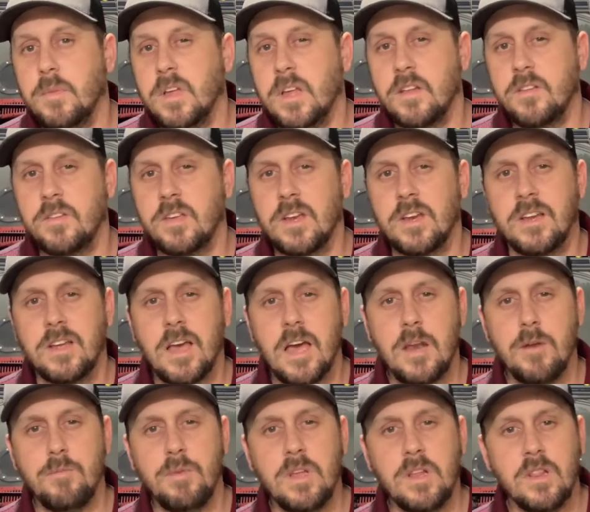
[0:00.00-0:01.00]
It's going to kind
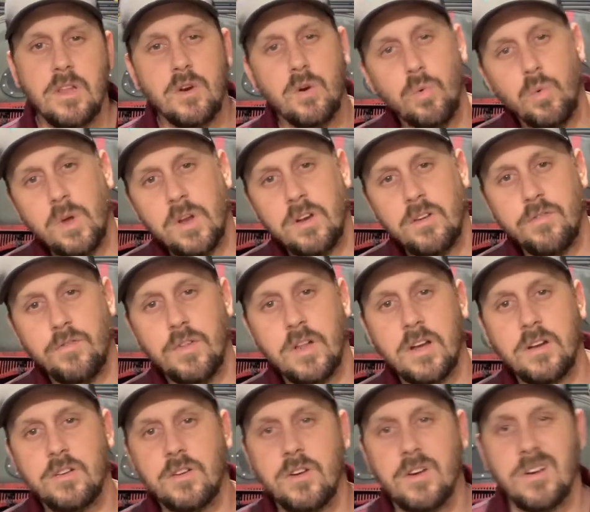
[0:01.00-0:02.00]
of be a little wind
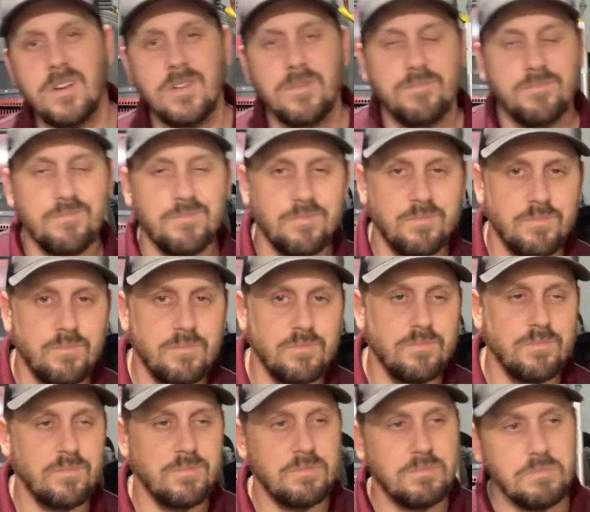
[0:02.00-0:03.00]
deflector,
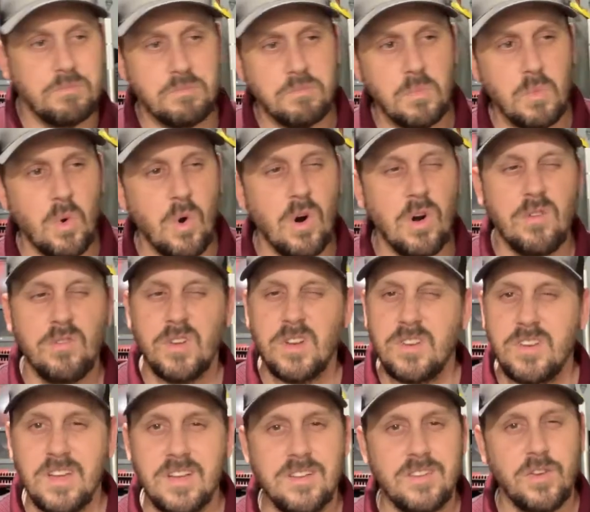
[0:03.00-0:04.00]
more of a
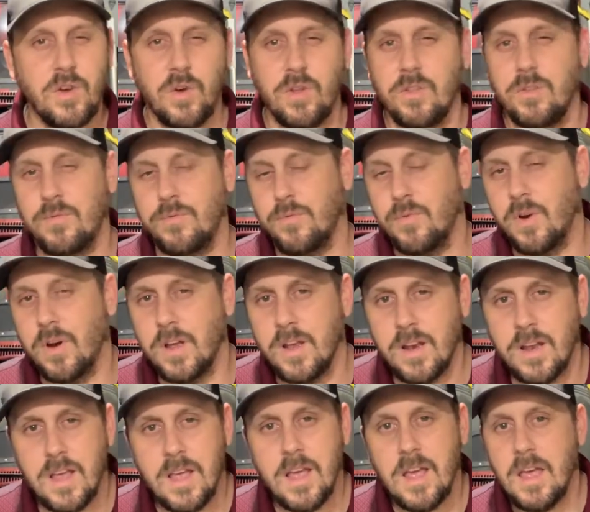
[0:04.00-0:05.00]
detail on the front.
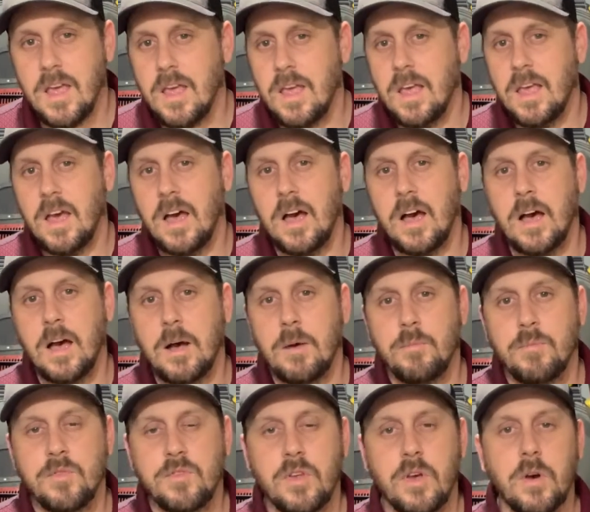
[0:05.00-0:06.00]

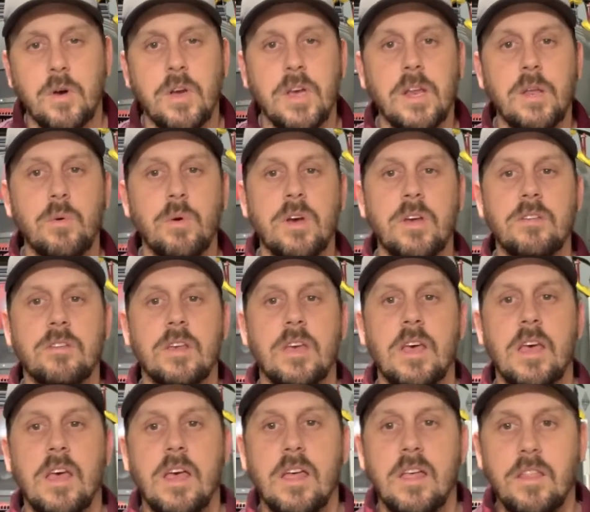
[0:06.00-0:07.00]
So anyways,
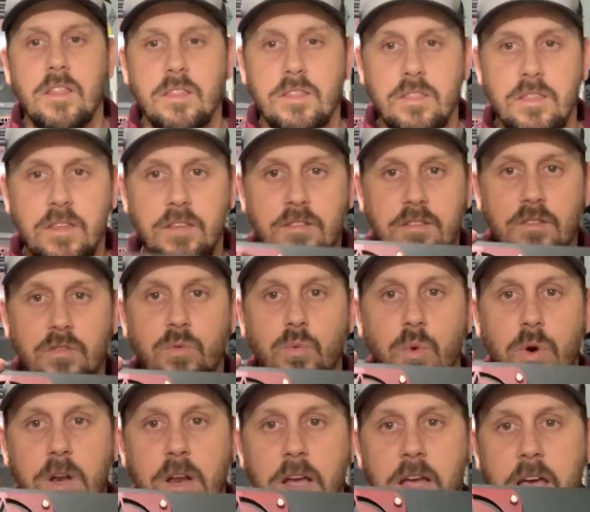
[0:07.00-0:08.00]
this is
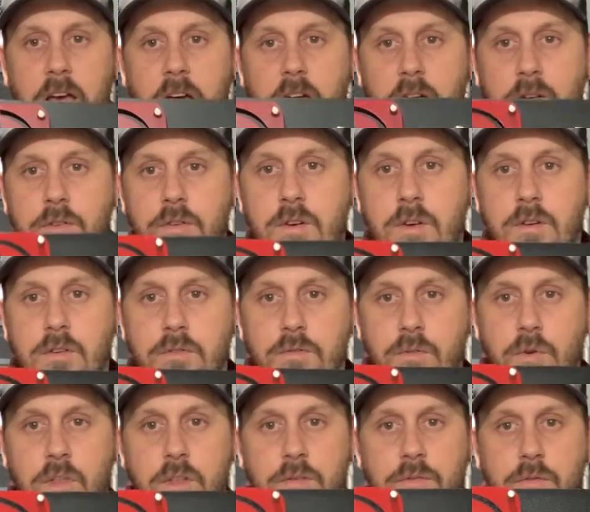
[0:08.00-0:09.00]
what I have
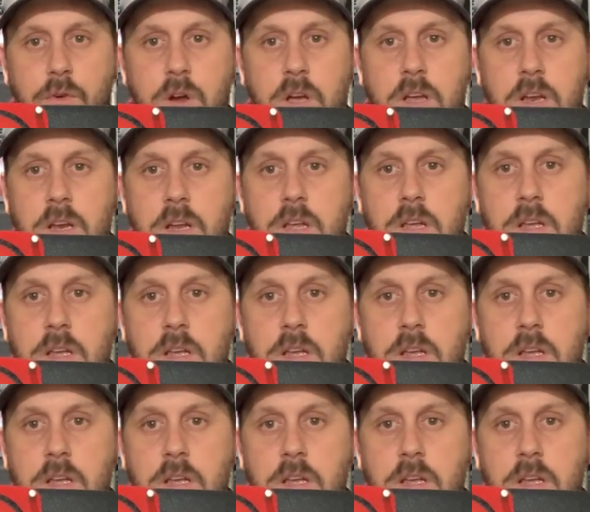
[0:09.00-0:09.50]
for the front.